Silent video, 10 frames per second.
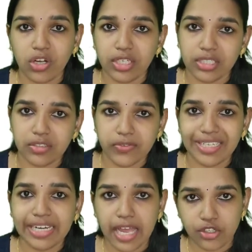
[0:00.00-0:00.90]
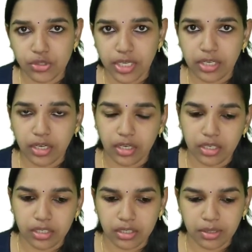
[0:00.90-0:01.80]
or it is a glandular
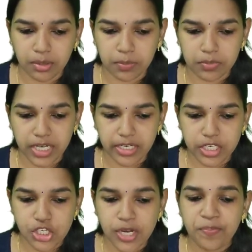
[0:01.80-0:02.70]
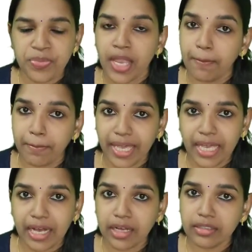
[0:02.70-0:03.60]
condition.
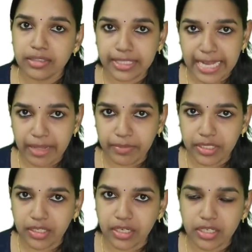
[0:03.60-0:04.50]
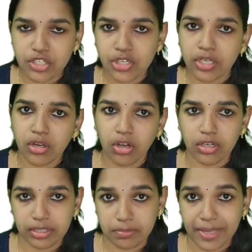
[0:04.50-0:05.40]
Meha, the diabetic condition,
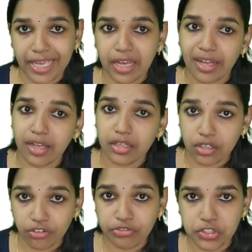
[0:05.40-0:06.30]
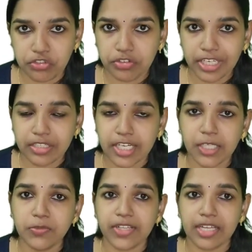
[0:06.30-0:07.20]
or meha are of different
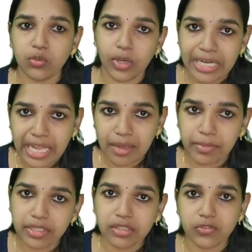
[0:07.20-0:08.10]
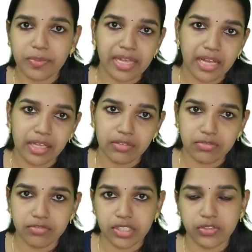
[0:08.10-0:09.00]
types, and one among this
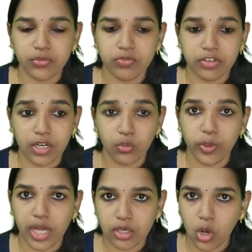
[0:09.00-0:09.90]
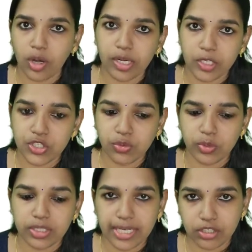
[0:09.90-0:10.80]
meha is what we are correlating
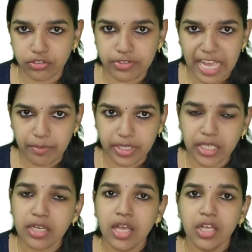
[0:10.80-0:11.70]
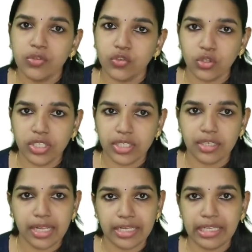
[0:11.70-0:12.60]
with that of diabetic. So
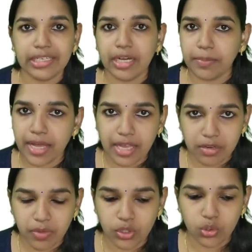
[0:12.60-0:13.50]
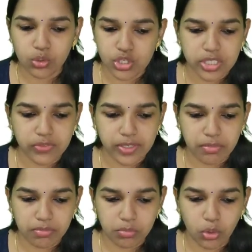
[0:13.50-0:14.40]
here again kapha and medu dushtis
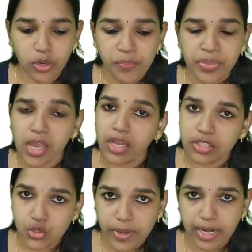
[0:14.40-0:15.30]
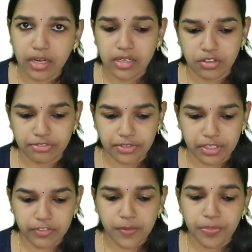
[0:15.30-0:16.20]
are more. Ijvara,
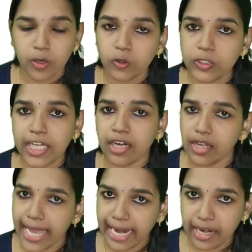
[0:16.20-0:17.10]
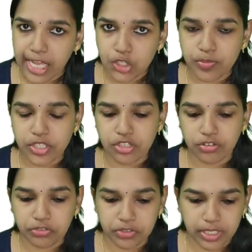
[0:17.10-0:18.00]
fever. Udara, enlargement
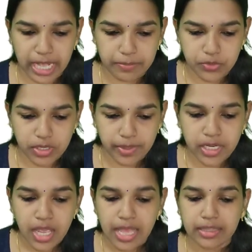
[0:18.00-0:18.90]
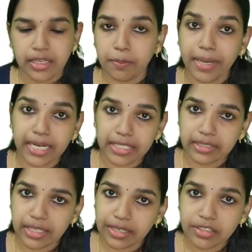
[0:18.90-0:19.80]
of abdomen. Then
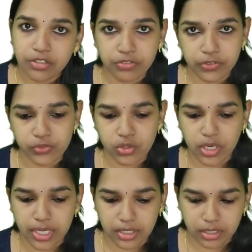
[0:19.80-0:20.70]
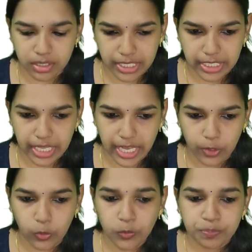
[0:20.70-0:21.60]
bhagantara, fistula in
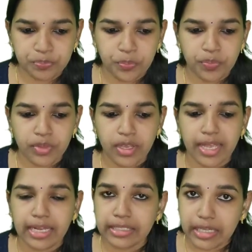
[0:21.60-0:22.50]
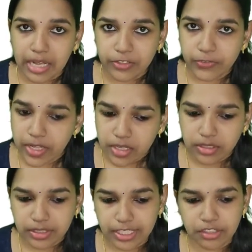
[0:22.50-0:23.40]
ano. And kasa,
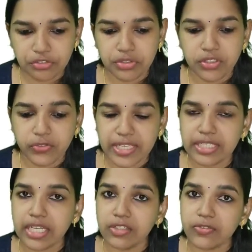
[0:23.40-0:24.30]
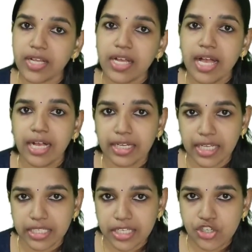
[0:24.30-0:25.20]
cough. Sanyasa, a
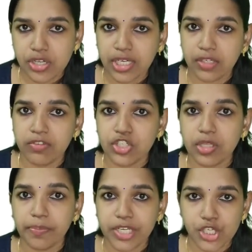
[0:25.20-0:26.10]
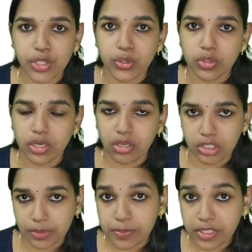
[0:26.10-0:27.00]
condition in which the patient
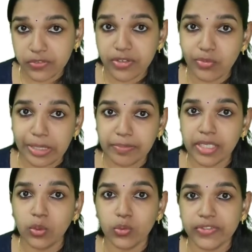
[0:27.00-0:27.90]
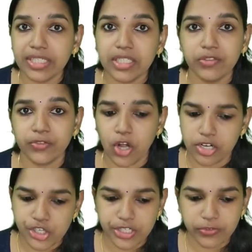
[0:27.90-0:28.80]
or the person will be losing his
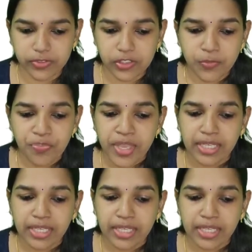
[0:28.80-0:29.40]
consciousness.